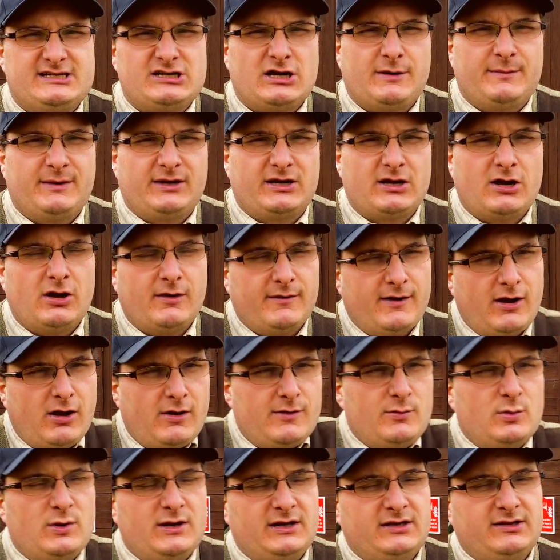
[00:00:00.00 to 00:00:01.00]
type of car. I
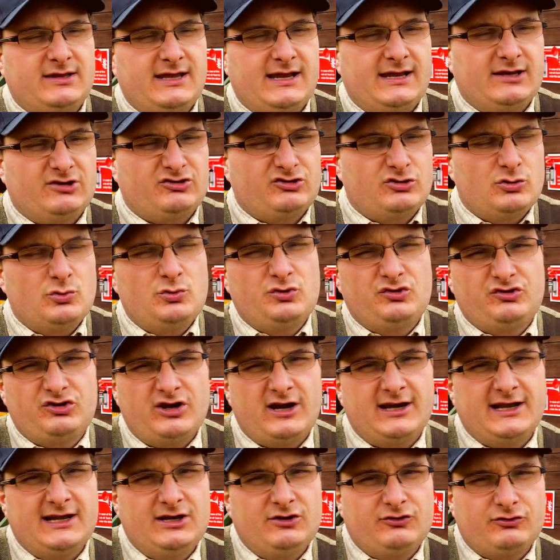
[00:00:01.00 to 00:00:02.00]
always think schools
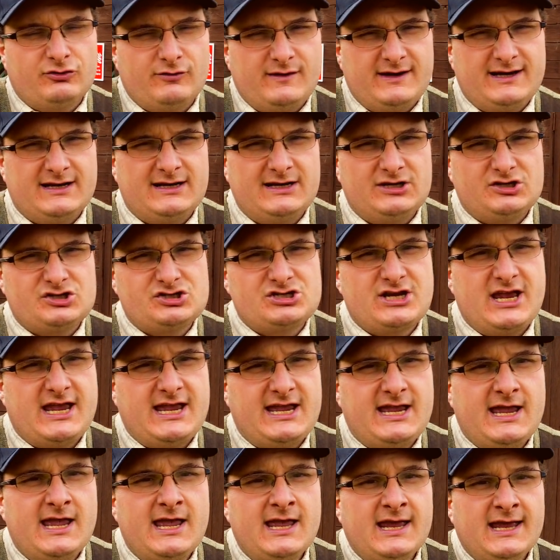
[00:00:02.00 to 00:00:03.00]
challenge or English
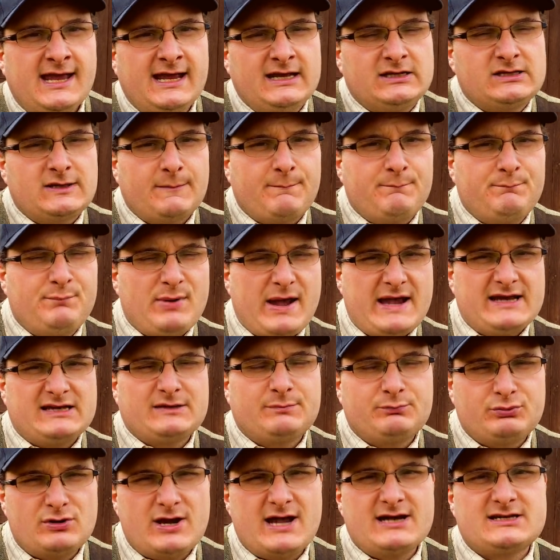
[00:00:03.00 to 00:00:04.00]
skeet is the
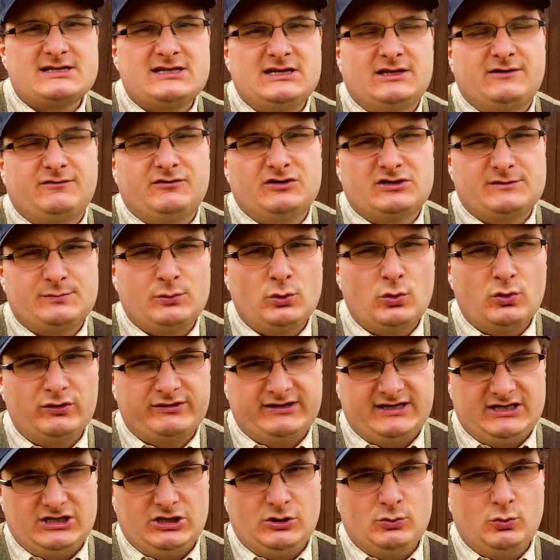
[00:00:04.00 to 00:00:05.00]
best practice for
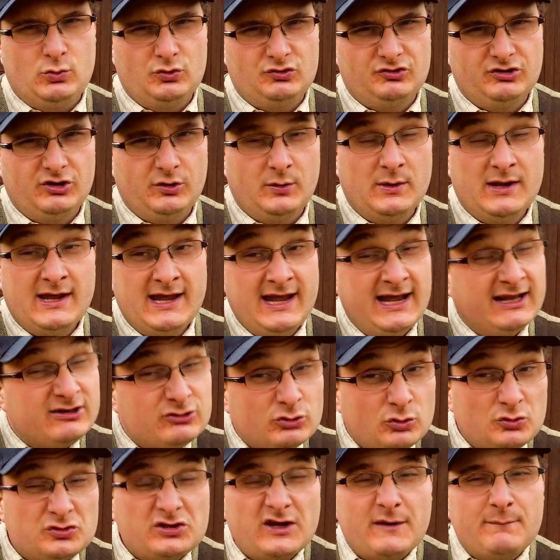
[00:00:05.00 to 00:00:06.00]
sporting you will do. It's
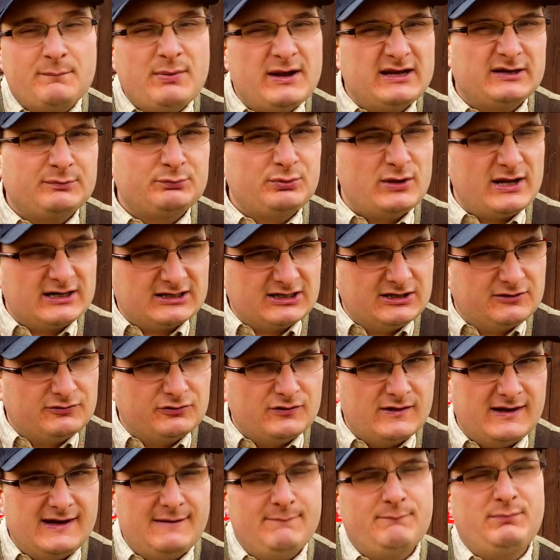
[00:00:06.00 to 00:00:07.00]
also best practice
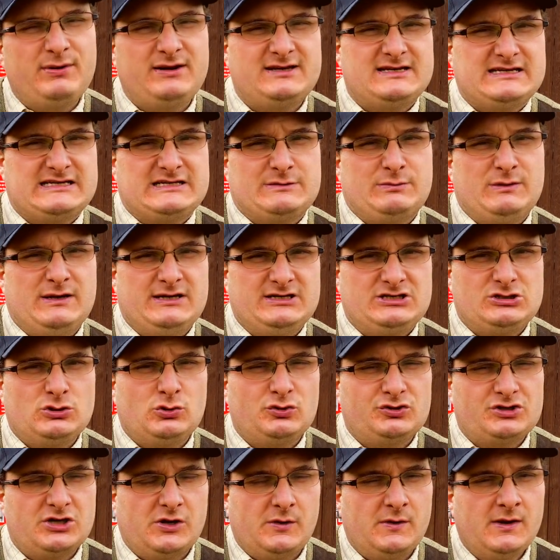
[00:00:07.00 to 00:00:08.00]
for Olympic disciplines you'll
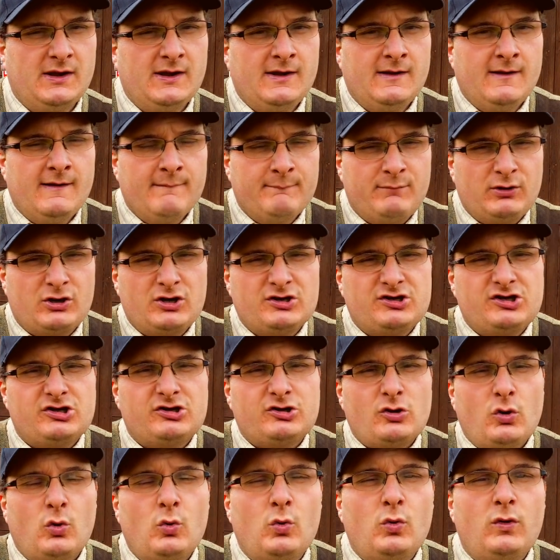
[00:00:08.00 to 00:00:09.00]
do, because it's
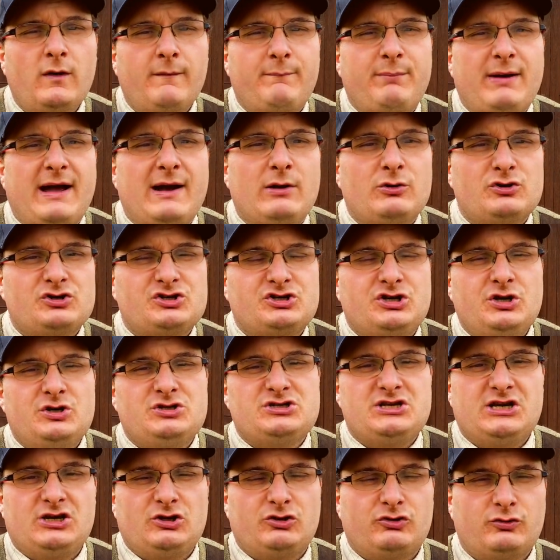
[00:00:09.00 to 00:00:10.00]
all about
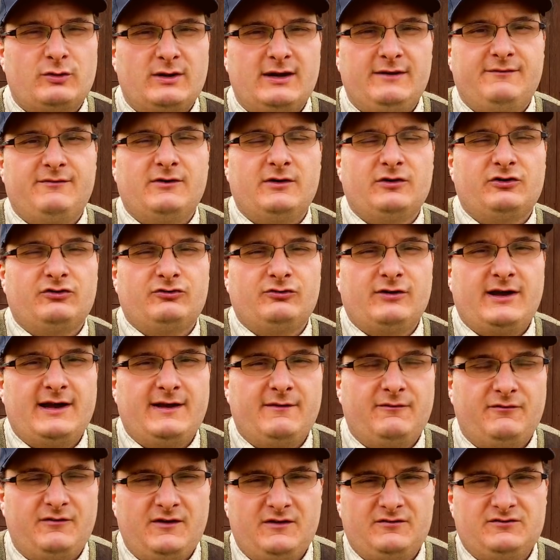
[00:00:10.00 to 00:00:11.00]
shooting 25
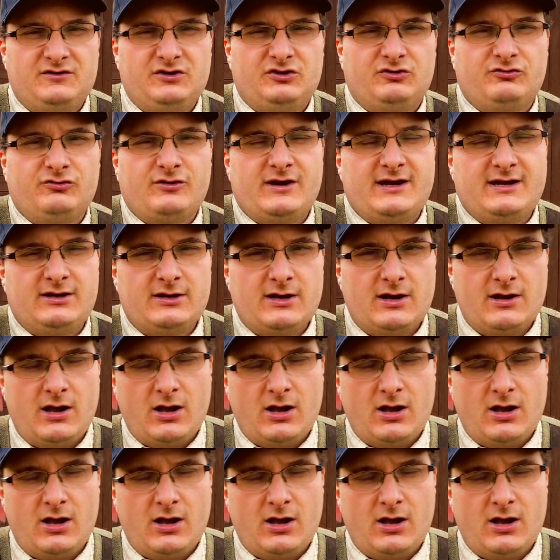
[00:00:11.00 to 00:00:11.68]
straight, 50 straight,